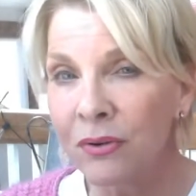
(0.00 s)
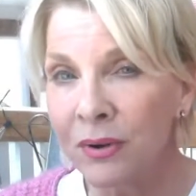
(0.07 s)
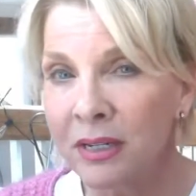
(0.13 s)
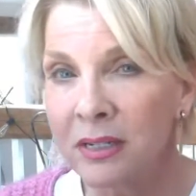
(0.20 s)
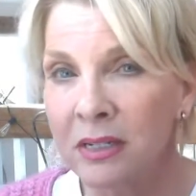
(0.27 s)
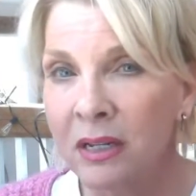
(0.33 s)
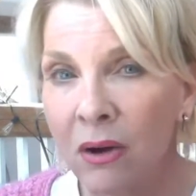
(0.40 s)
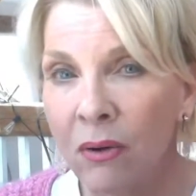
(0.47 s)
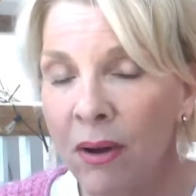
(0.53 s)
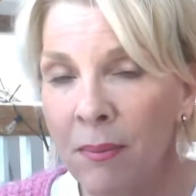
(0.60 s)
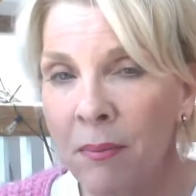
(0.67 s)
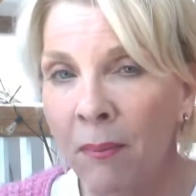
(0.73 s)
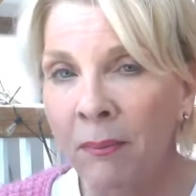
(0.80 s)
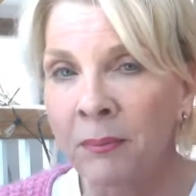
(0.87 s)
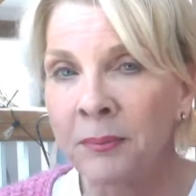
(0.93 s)
rate to go
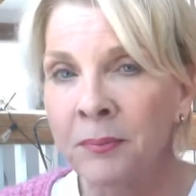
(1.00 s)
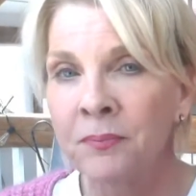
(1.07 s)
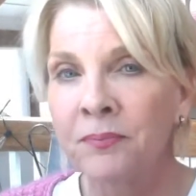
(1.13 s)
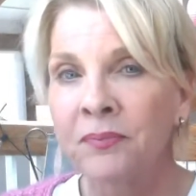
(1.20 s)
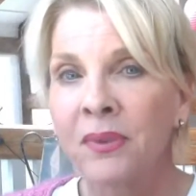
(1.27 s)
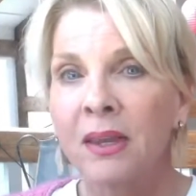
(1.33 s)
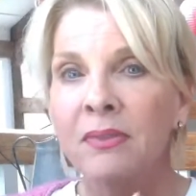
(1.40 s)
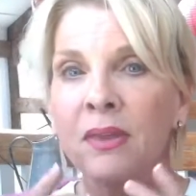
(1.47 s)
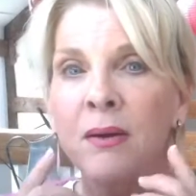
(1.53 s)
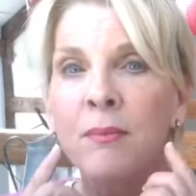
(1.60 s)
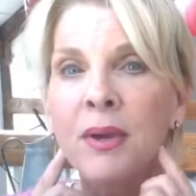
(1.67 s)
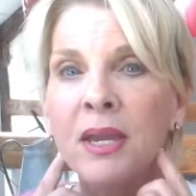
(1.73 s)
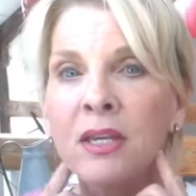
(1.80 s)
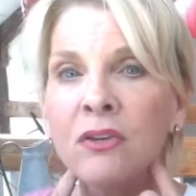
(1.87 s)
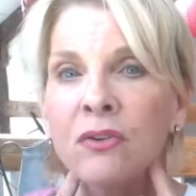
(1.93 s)
up, that
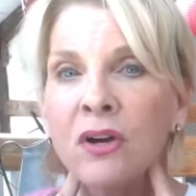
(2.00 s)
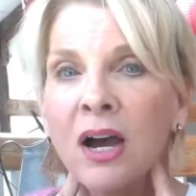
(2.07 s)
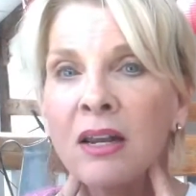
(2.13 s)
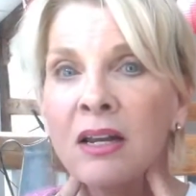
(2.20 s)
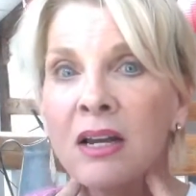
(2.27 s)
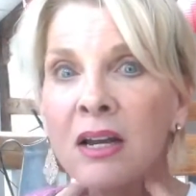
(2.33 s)
make you kind of,